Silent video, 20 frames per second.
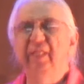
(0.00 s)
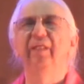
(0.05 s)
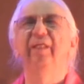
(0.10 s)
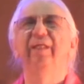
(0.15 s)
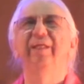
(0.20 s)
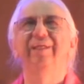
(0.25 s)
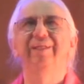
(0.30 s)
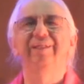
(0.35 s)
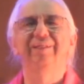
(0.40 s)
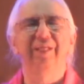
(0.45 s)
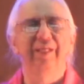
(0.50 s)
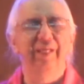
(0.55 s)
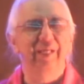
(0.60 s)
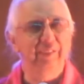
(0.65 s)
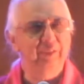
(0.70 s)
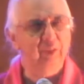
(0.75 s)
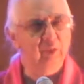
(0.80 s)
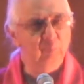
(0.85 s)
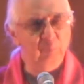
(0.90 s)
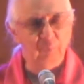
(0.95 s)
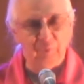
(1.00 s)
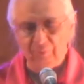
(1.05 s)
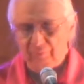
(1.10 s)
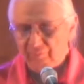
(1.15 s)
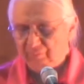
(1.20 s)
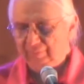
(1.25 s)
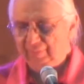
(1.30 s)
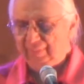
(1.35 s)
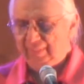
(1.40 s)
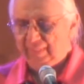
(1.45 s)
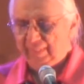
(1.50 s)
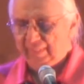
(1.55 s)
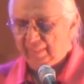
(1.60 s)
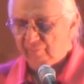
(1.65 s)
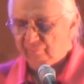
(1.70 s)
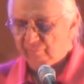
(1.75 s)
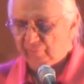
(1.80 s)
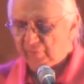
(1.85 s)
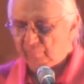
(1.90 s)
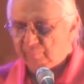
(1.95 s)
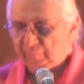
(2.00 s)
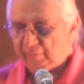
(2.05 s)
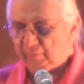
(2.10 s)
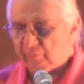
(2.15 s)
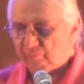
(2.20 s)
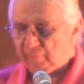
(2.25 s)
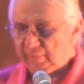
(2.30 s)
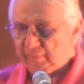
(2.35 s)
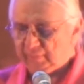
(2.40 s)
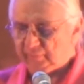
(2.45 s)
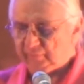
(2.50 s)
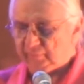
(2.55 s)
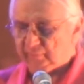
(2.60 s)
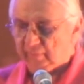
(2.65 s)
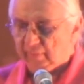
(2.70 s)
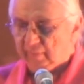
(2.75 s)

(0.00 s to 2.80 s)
inalienable and fundamental rights